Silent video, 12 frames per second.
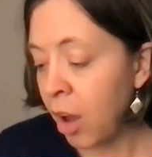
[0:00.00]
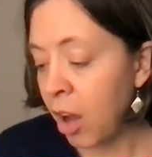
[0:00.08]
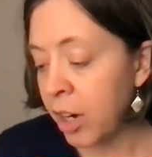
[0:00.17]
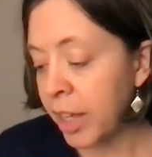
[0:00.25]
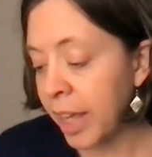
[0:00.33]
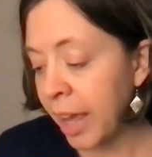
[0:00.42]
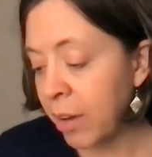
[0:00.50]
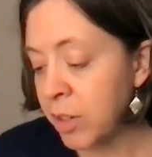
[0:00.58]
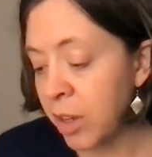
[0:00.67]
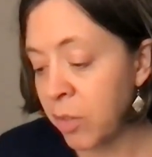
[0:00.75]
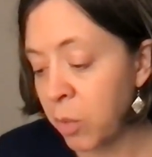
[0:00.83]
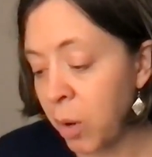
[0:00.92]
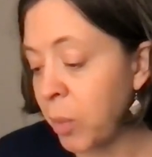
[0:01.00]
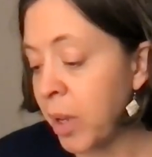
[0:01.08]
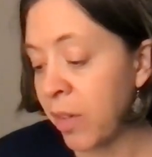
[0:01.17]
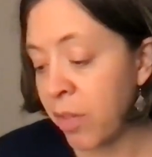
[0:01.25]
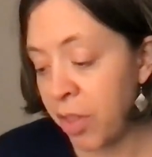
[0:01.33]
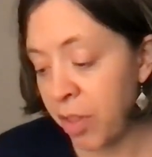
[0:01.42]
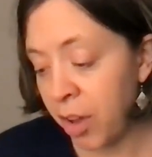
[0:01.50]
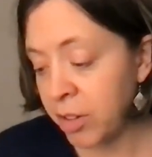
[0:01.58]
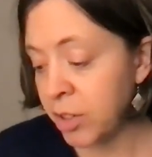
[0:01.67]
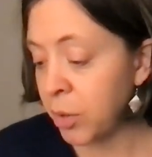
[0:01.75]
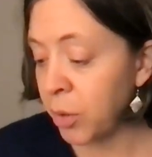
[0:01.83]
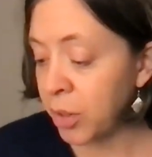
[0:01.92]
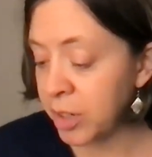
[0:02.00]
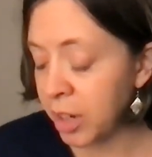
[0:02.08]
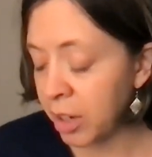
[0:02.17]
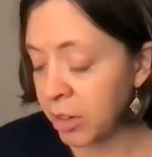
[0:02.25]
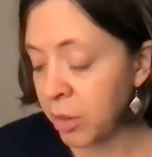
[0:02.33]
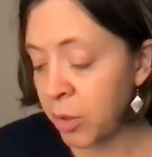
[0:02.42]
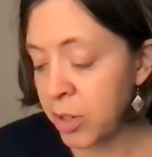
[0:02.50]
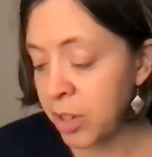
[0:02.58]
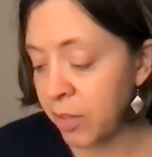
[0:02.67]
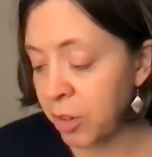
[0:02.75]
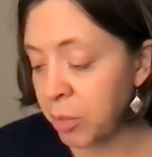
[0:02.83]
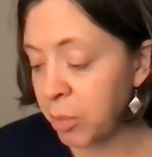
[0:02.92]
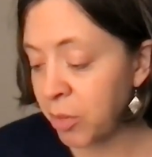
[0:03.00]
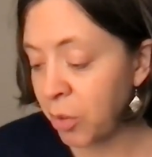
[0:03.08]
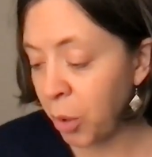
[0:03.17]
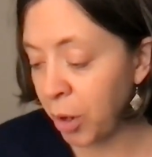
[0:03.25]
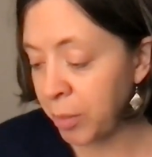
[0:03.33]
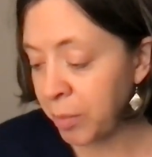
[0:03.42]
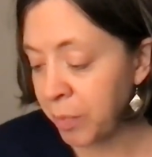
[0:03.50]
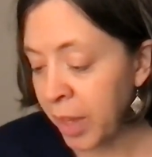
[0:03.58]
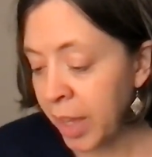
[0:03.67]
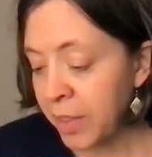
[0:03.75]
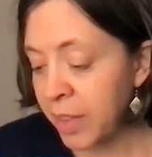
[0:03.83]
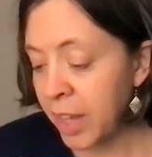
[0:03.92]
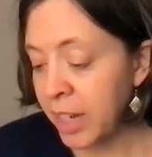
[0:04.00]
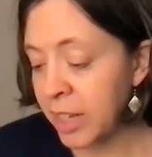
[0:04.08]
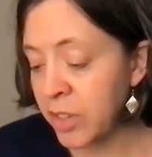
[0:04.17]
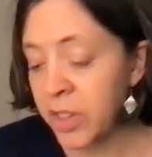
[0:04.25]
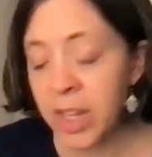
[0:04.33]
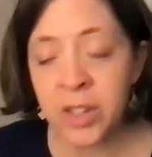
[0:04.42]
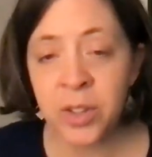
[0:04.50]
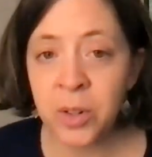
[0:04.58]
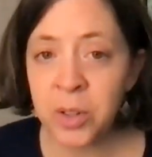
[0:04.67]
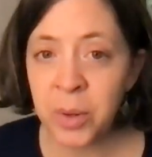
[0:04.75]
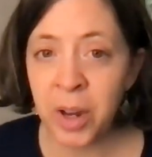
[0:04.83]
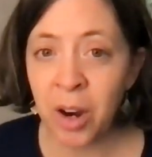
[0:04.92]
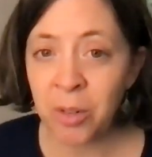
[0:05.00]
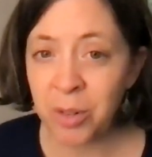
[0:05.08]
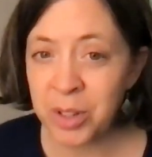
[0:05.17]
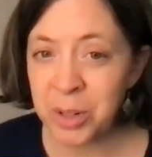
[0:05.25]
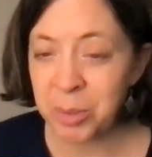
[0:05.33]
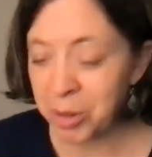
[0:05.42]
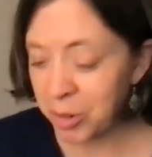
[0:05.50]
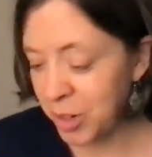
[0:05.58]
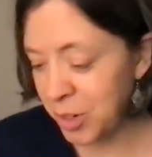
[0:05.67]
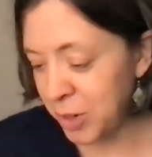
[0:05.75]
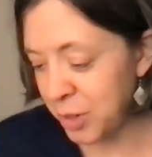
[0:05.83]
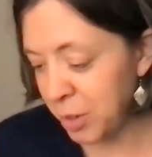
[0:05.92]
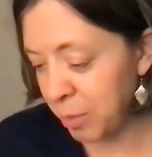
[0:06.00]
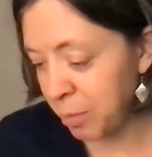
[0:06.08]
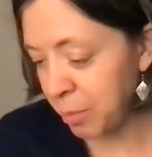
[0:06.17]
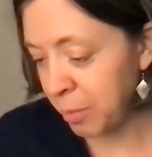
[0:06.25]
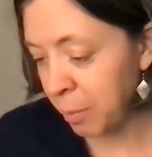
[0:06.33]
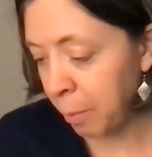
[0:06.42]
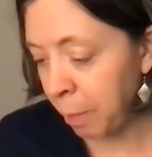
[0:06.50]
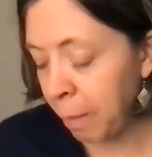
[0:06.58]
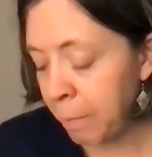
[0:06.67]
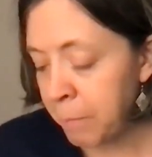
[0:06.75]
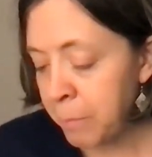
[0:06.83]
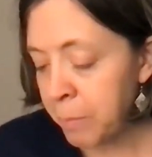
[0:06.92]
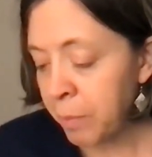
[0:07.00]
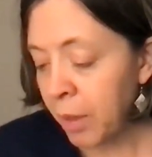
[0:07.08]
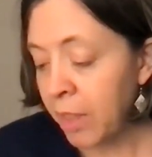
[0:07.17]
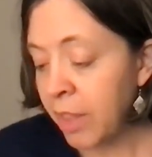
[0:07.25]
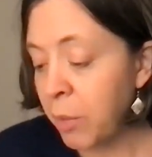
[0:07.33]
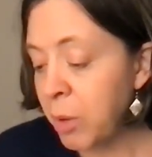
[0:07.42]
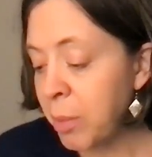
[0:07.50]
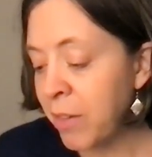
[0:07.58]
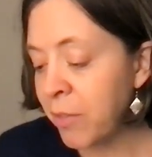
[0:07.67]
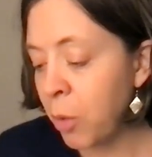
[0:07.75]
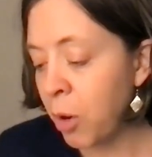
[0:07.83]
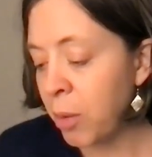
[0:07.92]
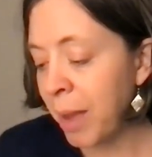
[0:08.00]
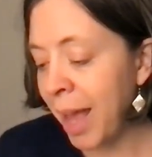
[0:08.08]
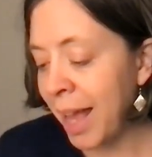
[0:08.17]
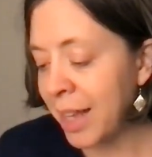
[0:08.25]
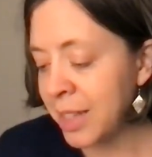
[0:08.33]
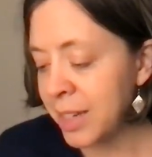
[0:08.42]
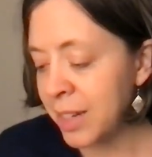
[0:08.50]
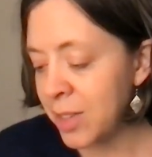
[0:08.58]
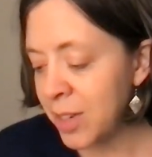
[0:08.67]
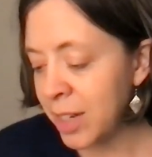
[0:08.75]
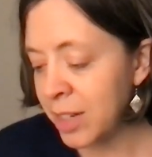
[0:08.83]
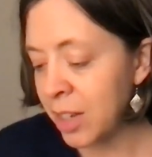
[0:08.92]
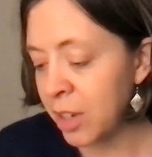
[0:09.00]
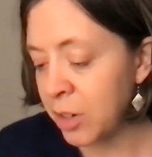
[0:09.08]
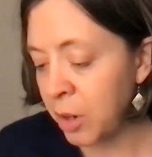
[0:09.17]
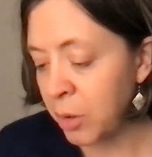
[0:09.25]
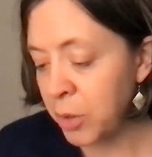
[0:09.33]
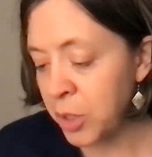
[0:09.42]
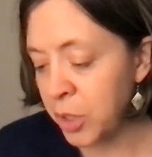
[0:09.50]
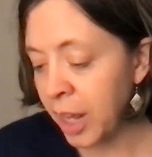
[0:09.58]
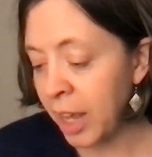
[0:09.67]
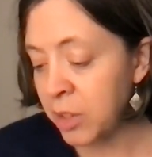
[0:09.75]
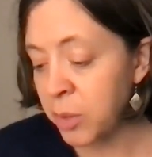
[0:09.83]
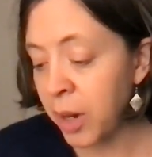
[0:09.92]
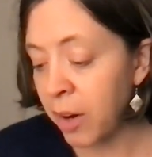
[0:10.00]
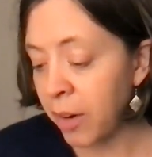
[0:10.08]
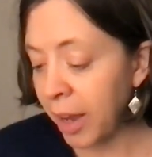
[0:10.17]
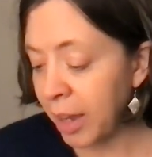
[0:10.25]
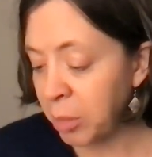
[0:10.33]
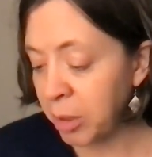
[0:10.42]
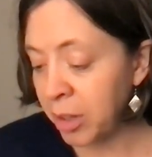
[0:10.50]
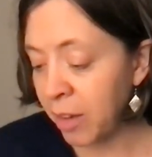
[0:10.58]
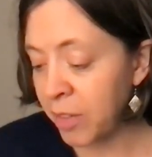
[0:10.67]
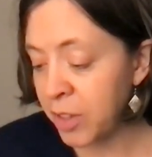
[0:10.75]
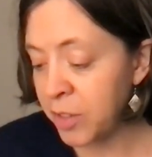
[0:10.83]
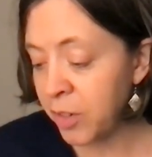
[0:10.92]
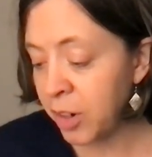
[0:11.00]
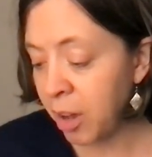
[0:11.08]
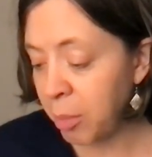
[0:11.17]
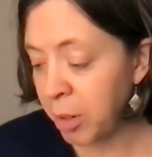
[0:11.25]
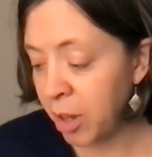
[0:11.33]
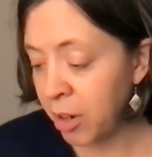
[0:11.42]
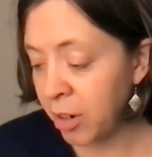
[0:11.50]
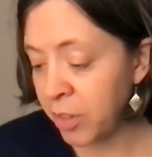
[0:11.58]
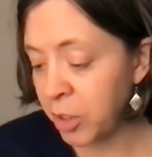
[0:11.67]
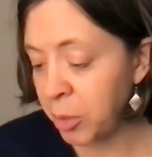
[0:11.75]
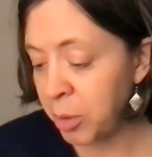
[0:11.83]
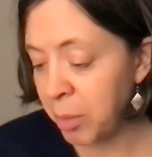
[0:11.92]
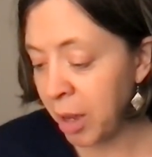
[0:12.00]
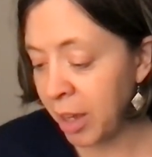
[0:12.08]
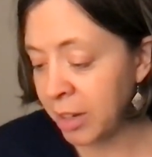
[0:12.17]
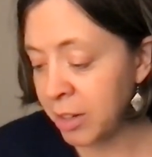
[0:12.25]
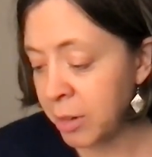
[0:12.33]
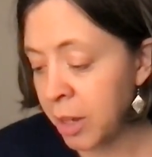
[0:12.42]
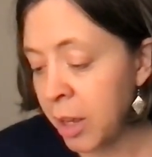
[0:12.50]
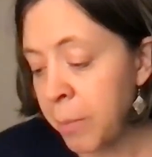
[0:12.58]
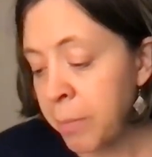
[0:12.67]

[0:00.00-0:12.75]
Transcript: on account of what we have thought or done or suffered before. That is, as soon as we are reasonable creatures. That we may form as distinct a notion as we are able of this phenomenon of the human mind,